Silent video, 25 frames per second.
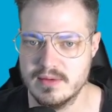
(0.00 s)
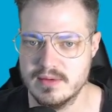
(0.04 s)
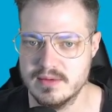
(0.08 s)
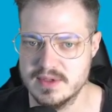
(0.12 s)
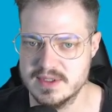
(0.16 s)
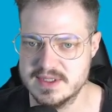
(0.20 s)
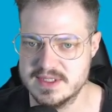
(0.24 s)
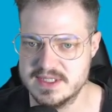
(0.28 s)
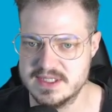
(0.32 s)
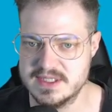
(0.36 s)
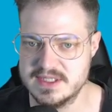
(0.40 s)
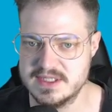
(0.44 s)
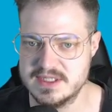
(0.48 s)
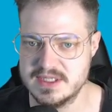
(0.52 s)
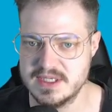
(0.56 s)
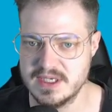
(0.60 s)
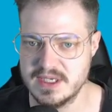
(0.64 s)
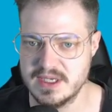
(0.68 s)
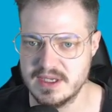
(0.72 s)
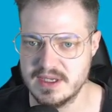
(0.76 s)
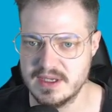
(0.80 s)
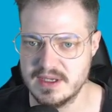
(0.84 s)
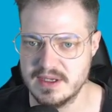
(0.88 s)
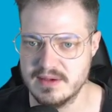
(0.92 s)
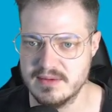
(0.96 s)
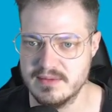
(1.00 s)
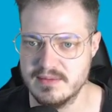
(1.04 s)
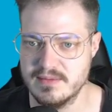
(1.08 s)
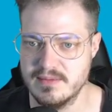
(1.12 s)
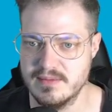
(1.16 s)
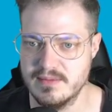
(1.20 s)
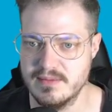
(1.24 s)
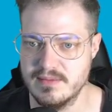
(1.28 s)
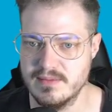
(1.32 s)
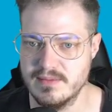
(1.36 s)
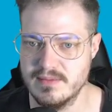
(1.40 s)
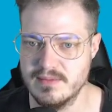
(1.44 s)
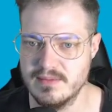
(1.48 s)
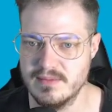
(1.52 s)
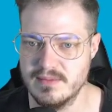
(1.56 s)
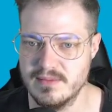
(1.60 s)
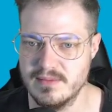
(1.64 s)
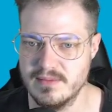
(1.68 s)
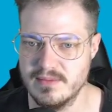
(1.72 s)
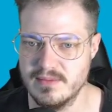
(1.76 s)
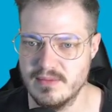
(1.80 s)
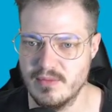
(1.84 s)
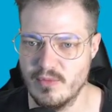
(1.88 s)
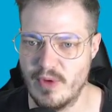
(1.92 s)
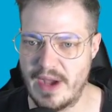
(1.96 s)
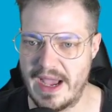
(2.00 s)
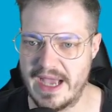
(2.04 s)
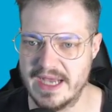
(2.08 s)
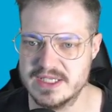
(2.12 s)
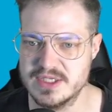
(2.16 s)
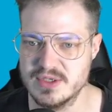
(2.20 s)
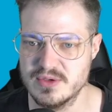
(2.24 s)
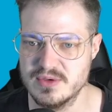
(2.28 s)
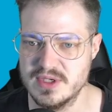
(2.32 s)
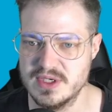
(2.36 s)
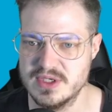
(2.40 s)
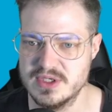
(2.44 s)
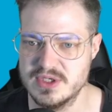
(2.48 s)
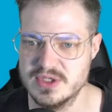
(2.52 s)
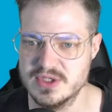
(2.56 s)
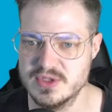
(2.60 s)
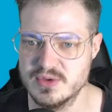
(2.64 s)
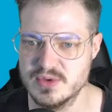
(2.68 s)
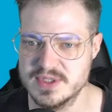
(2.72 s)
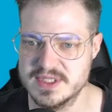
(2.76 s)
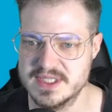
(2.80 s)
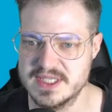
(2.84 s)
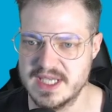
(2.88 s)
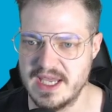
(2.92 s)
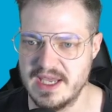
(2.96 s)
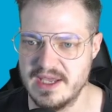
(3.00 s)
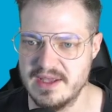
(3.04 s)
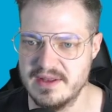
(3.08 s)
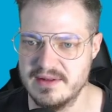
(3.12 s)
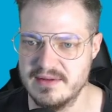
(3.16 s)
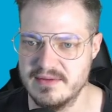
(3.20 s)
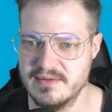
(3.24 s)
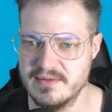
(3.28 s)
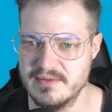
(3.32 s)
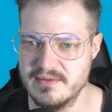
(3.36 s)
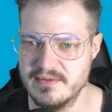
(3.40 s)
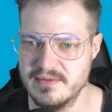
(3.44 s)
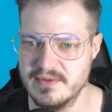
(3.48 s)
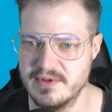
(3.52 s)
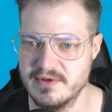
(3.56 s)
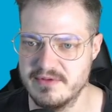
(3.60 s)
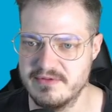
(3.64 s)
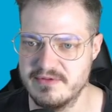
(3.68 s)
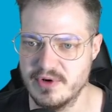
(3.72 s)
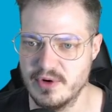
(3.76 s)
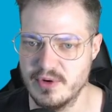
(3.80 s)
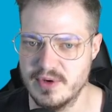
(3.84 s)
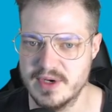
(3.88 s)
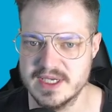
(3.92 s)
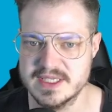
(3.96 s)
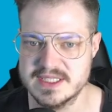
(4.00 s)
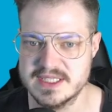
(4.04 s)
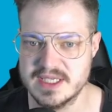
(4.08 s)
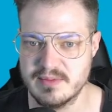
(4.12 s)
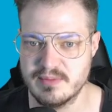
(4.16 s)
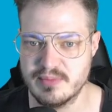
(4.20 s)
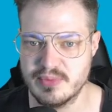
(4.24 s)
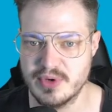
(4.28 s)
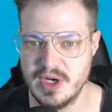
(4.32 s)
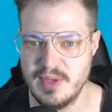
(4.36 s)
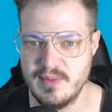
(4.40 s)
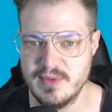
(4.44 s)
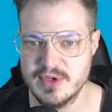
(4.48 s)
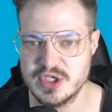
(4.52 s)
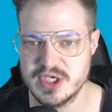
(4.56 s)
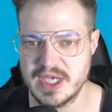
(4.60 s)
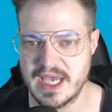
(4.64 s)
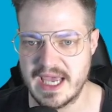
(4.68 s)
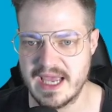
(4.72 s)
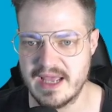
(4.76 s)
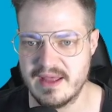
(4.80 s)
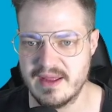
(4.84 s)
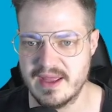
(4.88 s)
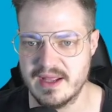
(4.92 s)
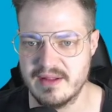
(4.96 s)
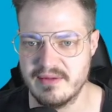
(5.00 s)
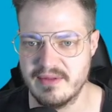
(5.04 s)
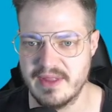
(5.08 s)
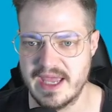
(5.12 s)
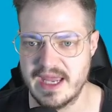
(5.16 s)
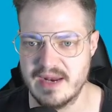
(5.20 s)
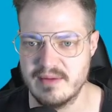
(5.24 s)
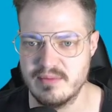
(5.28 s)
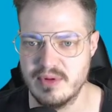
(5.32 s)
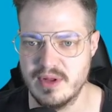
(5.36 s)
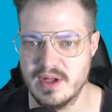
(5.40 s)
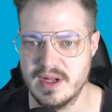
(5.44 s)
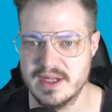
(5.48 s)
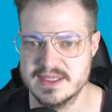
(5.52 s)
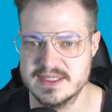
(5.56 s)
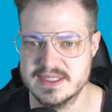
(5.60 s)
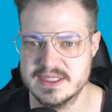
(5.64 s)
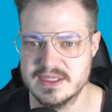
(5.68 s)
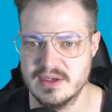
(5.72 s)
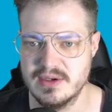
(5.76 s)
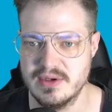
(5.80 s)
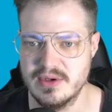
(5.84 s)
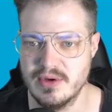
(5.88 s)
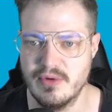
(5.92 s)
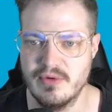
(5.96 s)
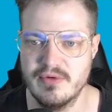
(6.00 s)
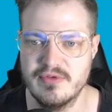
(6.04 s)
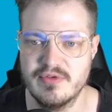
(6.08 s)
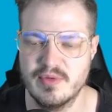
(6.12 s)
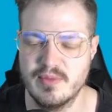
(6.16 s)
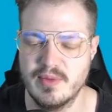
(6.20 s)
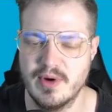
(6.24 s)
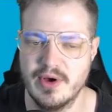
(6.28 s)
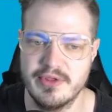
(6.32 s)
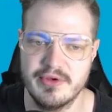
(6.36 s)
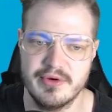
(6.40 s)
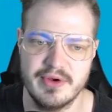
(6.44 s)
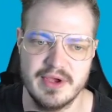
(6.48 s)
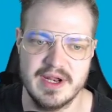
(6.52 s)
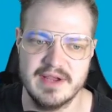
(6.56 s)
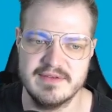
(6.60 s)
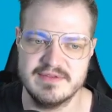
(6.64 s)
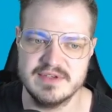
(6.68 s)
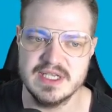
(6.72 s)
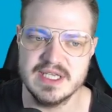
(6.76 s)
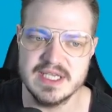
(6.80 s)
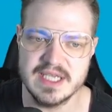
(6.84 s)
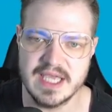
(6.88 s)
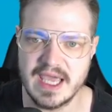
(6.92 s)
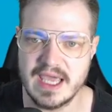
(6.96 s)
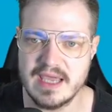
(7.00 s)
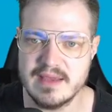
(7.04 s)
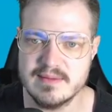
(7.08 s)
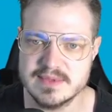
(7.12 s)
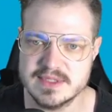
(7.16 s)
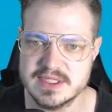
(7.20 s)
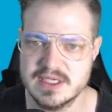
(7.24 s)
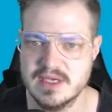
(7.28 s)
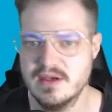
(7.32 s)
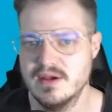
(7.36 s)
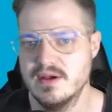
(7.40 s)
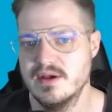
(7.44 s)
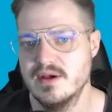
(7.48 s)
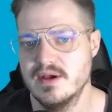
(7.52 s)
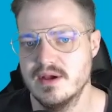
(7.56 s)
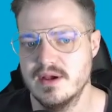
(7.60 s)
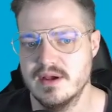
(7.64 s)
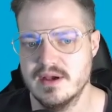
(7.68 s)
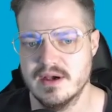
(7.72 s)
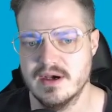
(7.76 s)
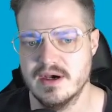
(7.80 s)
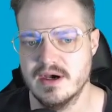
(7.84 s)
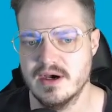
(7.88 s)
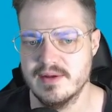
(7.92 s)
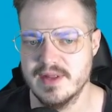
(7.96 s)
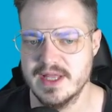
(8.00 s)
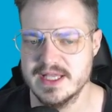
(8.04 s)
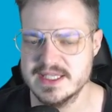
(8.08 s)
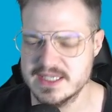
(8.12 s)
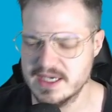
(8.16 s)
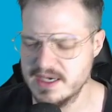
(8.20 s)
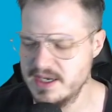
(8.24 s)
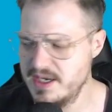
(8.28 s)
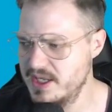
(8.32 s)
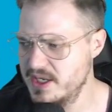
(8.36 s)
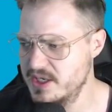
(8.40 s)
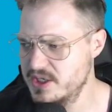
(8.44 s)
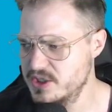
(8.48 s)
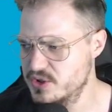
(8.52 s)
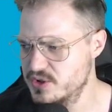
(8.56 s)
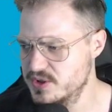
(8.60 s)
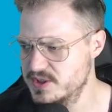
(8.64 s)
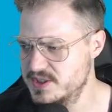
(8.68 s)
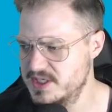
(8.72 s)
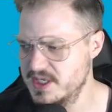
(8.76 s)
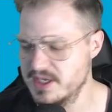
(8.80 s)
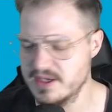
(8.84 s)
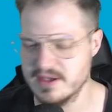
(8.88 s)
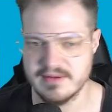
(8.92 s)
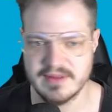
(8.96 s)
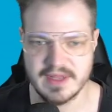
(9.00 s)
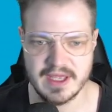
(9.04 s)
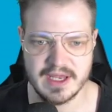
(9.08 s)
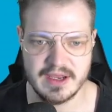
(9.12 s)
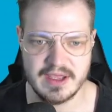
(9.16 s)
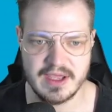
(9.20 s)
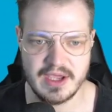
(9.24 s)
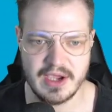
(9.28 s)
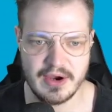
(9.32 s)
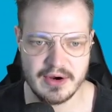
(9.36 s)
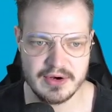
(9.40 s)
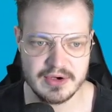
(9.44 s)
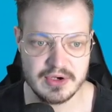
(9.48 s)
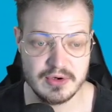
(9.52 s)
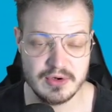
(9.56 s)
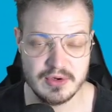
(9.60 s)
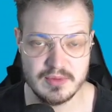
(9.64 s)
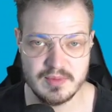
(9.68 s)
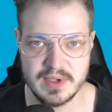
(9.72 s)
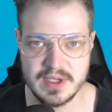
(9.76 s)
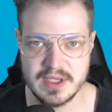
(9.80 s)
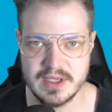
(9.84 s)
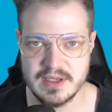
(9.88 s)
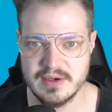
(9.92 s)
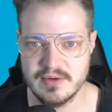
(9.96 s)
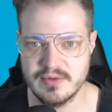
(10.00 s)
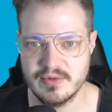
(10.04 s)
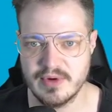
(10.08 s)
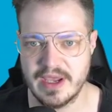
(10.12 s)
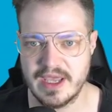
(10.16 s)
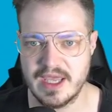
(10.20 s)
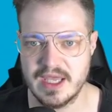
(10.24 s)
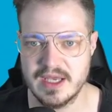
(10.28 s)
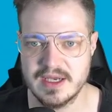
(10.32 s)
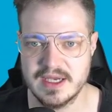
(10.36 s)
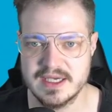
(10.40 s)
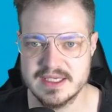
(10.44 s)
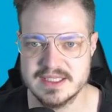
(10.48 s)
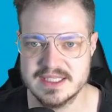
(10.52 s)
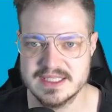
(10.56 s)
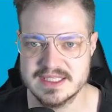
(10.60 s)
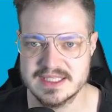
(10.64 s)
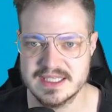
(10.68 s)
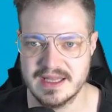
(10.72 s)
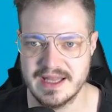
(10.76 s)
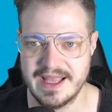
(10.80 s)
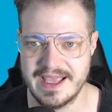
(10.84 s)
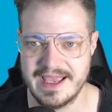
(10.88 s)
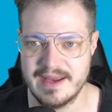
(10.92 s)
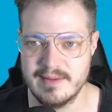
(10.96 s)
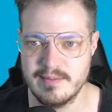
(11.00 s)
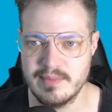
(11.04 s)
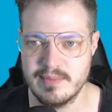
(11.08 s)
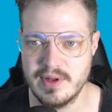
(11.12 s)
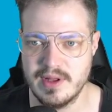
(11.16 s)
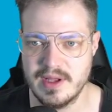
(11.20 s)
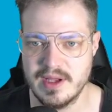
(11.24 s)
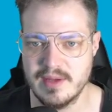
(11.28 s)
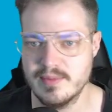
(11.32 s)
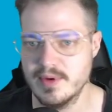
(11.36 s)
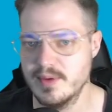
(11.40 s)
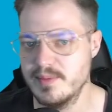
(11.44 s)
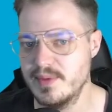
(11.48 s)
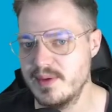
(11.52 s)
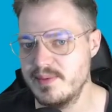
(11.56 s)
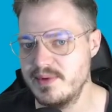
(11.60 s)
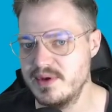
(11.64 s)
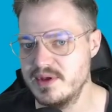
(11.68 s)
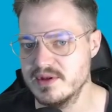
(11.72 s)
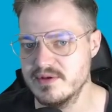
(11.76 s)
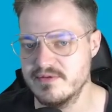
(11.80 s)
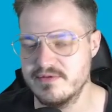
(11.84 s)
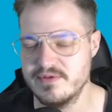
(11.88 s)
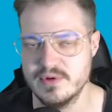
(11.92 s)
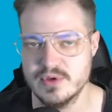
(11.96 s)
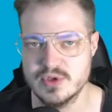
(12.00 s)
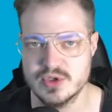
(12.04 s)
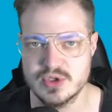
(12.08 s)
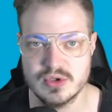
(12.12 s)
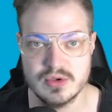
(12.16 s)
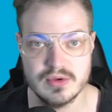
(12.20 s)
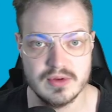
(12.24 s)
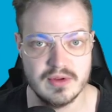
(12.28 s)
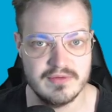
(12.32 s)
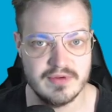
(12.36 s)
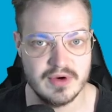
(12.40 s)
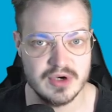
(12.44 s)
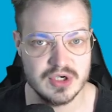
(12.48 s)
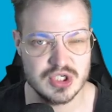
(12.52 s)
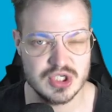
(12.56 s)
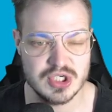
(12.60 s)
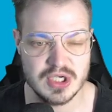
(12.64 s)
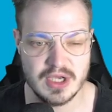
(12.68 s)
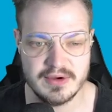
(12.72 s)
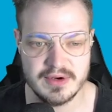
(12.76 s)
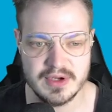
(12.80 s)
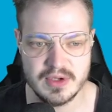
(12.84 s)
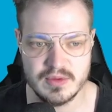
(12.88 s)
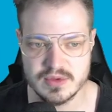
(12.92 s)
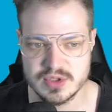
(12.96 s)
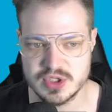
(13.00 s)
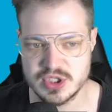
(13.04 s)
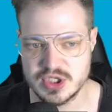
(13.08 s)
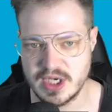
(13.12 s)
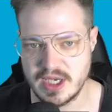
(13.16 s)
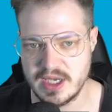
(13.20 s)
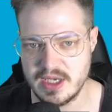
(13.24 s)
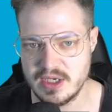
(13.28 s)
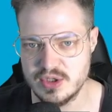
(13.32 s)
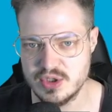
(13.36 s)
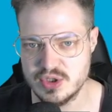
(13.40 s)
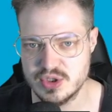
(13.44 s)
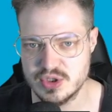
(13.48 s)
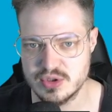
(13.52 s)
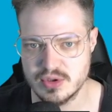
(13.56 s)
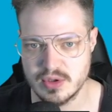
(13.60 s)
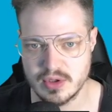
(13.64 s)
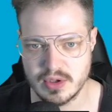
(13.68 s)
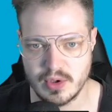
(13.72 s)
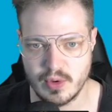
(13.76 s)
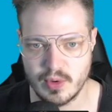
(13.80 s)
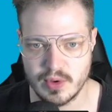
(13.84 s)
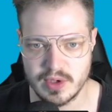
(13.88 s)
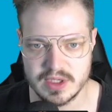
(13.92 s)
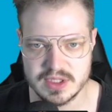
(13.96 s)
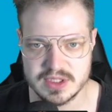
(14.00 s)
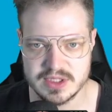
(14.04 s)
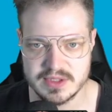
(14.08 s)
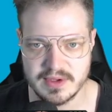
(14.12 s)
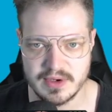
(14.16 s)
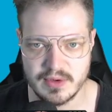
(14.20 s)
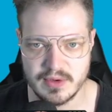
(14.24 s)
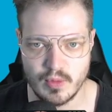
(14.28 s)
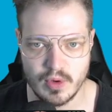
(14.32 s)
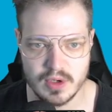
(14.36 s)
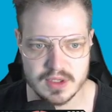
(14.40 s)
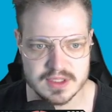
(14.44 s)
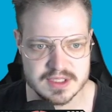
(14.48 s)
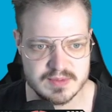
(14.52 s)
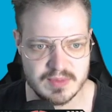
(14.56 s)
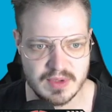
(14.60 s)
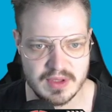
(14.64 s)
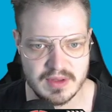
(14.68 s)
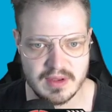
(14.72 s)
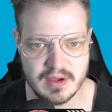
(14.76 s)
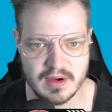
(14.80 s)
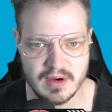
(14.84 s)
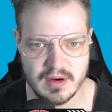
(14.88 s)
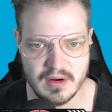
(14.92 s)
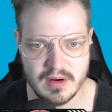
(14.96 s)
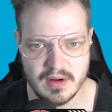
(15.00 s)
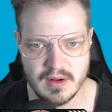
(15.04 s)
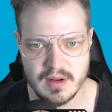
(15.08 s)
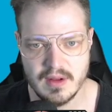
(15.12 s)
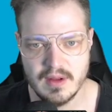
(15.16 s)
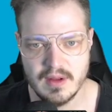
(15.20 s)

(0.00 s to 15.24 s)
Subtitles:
Let's see. Waxel ninjas will stay in the focus and pretty much act like land plots known from other NFT games. That's kind of interesting that a character would be recognized as a land plot, but maybe in the future the functionality will change according to their wordsmith here.